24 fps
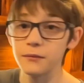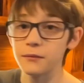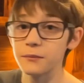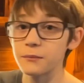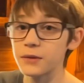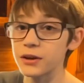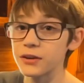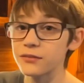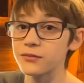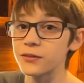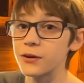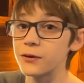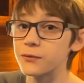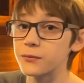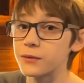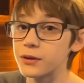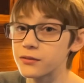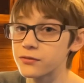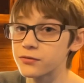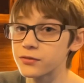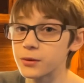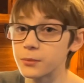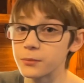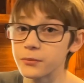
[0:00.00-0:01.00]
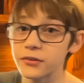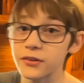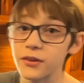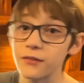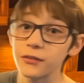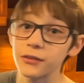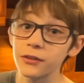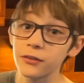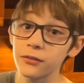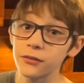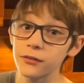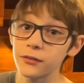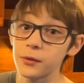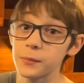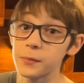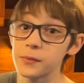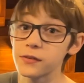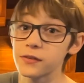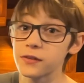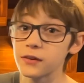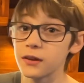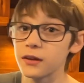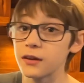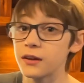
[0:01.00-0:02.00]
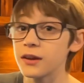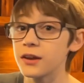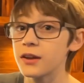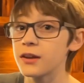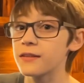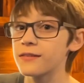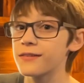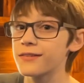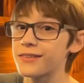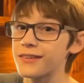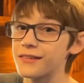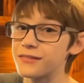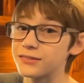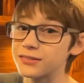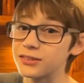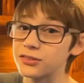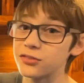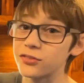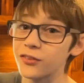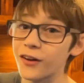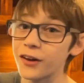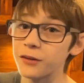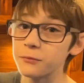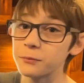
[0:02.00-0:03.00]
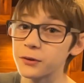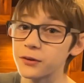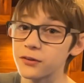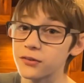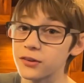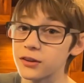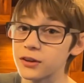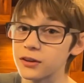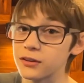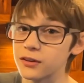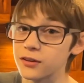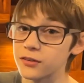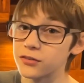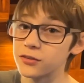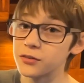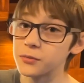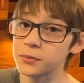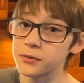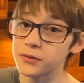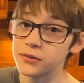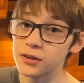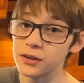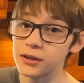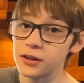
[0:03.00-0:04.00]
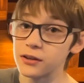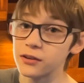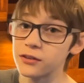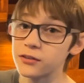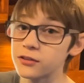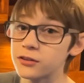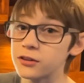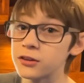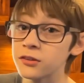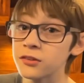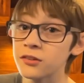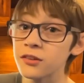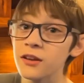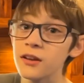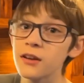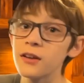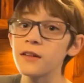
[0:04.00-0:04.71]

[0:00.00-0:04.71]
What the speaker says: my phone went from 73% to 75%, a 2% increase.